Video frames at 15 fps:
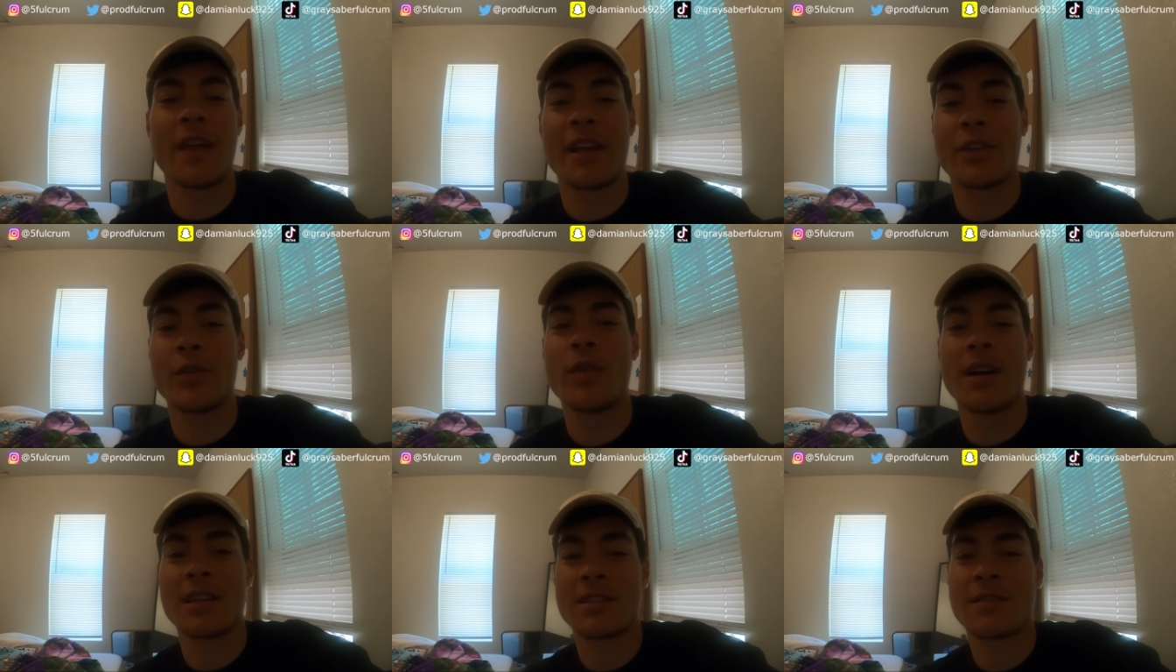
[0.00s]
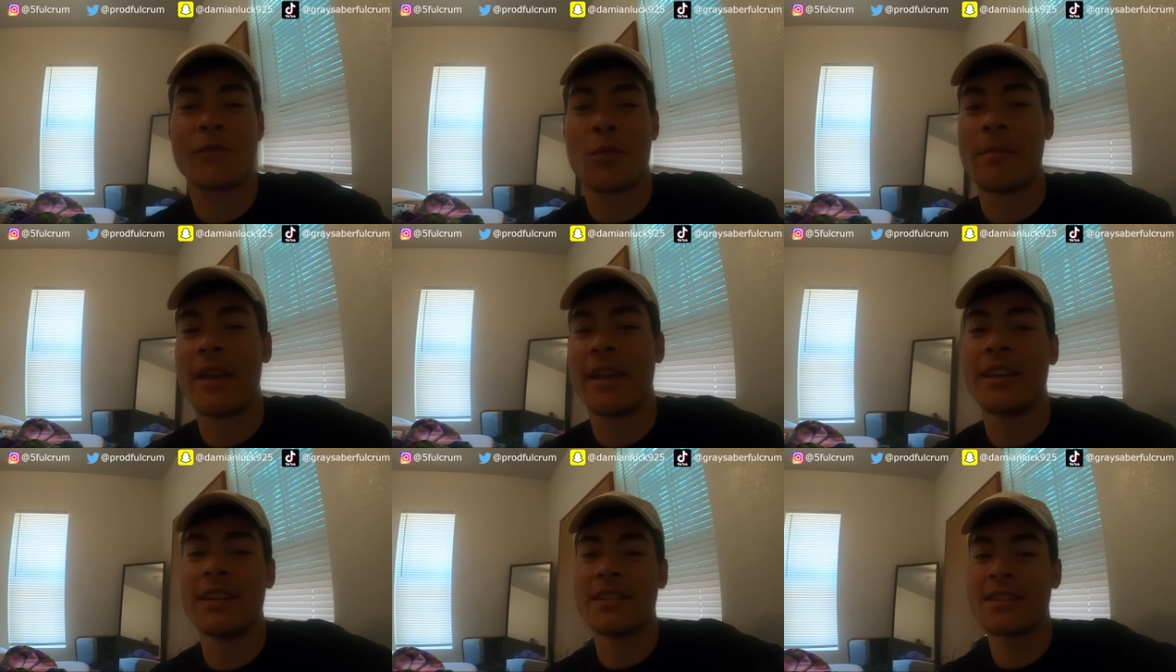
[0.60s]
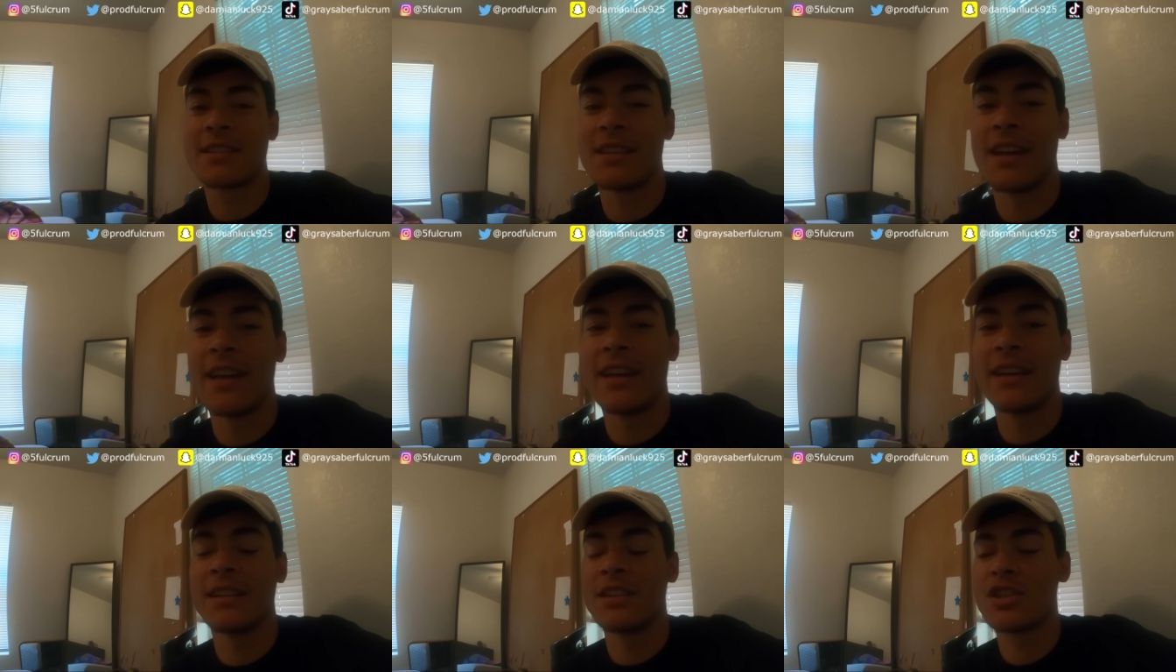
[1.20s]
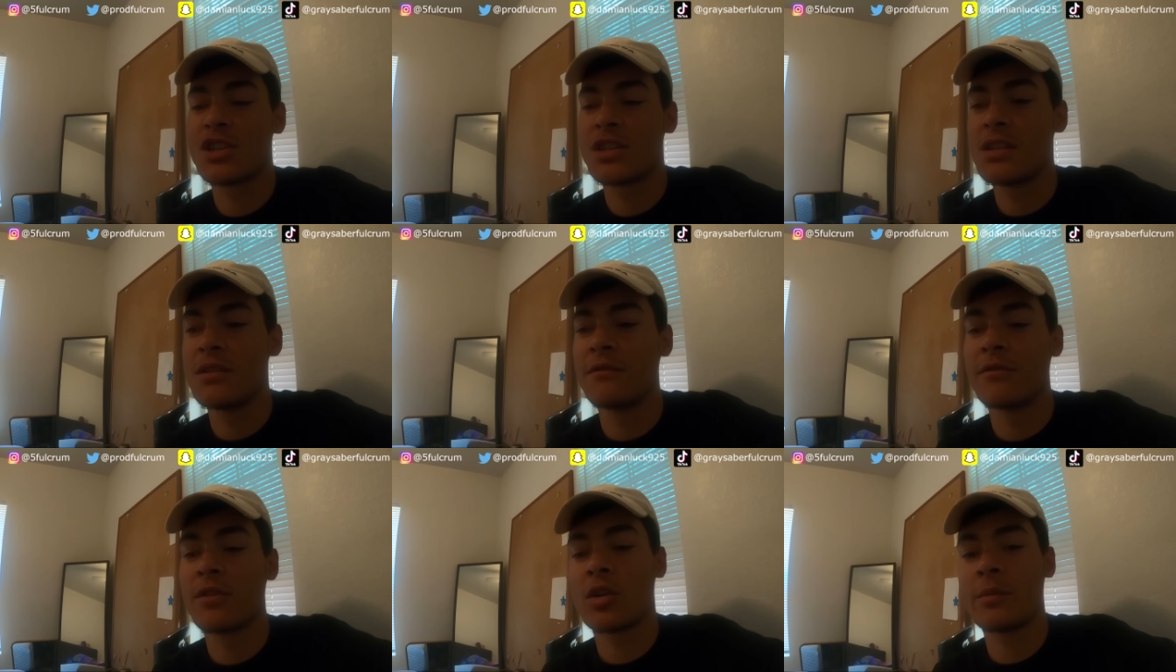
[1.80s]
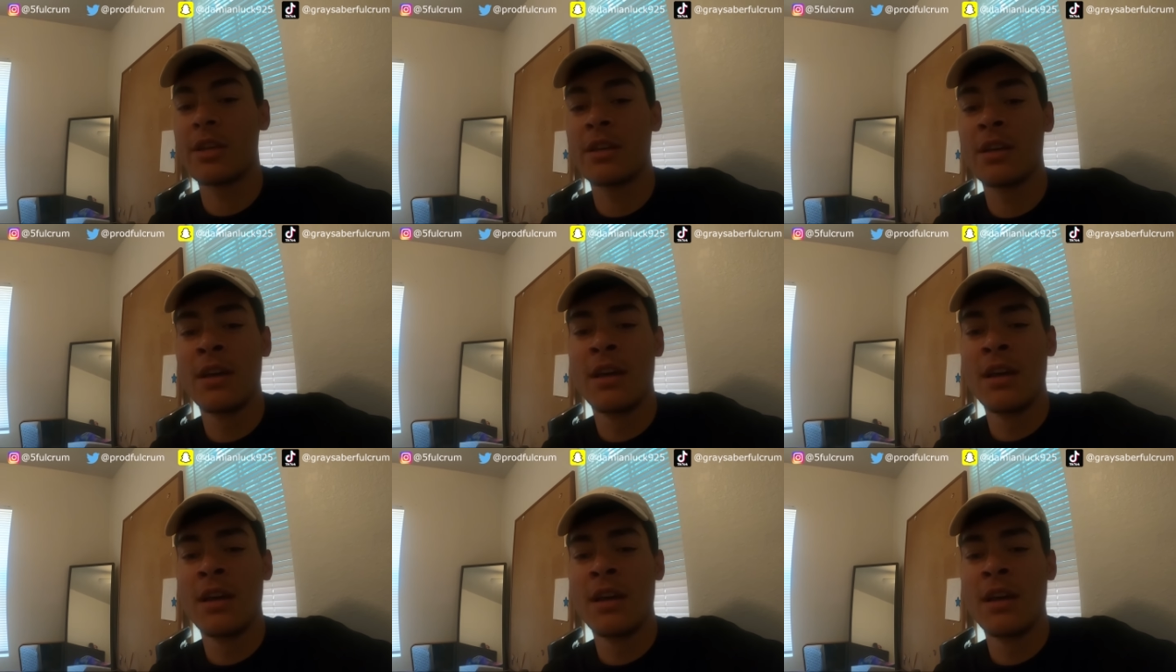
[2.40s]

Thank you guys for making it to the end and shit, you feel me?